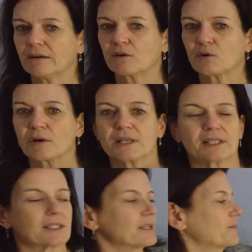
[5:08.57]
or is
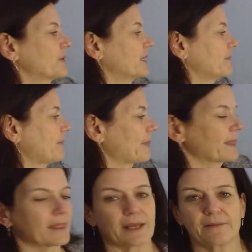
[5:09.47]
it something
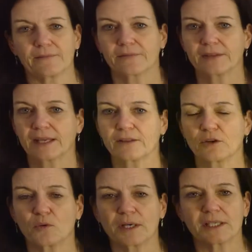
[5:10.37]
that
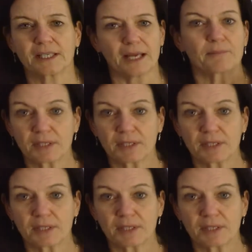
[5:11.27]
they're going to get,